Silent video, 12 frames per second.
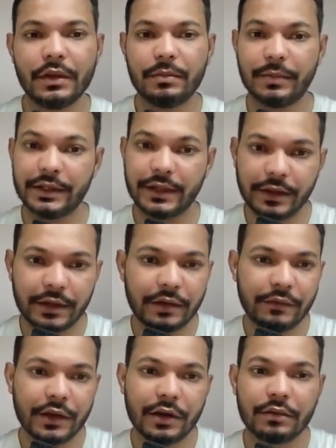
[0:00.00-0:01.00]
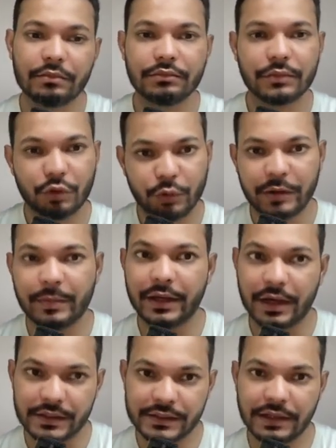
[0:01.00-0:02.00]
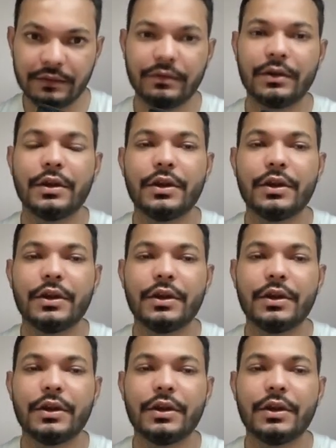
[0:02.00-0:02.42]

But then here we are gonna do it by ourselves.